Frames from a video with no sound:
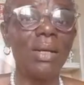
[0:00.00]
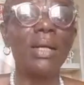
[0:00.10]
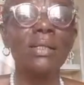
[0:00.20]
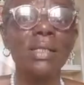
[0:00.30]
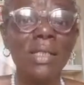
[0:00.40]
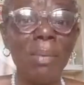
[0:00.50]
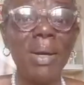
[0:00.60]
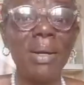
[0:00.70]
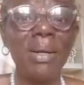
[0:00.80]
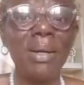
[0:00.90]
The
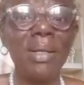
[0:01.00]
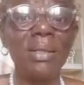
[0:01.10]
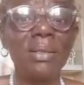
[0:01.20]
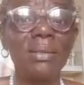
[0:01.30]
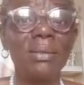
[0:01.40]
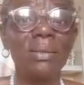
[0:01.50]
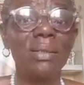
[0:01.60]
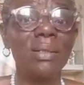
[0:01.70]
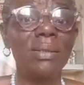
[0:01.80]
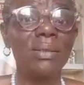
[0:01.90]
tamarind
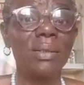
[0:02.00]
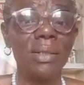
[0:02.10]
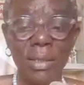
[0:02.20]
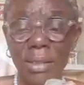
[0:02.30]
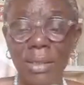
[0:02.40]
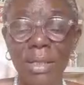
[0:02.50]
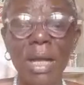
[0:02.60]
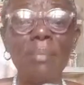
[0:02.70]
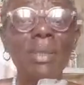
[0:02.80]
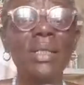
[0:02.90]
can be
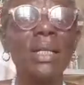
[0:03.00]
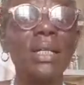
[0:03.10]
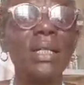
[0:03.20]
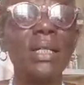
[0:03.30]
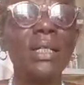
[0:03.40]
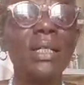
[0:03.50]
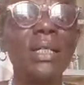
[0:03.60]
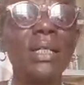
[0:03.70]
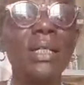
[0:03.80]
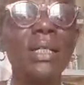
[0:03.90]
taken in various
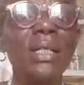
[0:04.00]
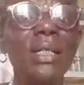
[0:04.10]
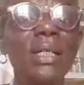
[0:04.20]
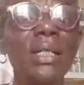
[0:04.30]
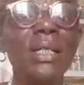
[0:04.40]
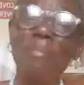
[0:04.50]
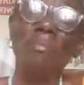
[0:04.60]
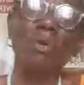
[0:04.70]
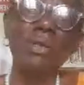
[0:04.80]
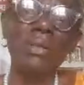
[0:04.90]
ways, and I
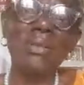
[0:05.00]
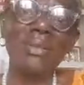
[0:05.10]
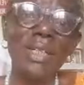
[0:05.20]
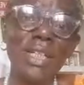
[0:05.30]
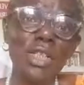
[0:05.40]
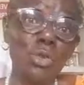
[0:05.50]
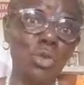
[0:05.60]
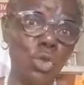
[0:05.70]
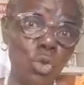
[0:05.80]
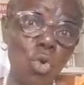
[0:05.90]
brought it to
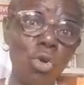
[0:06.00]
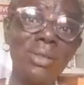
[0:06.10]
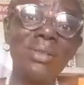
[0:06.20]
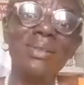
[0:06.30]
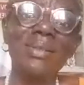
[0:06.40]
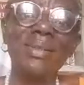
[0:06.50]
show us.